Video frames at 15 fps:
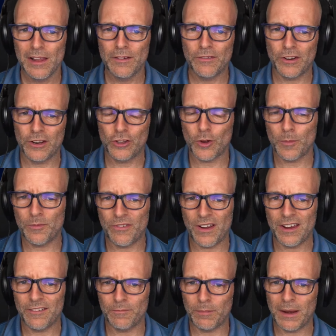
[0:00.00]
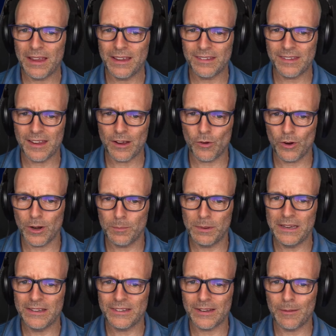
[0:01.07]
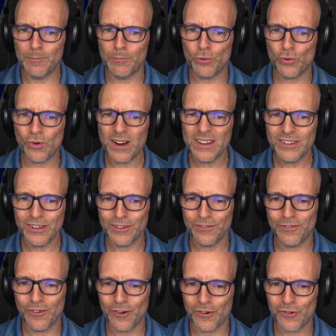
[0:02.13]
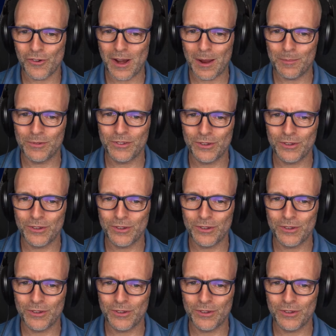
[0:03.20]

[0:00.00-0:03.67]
For the top 5 players, there are gonna be some prizes for grabs.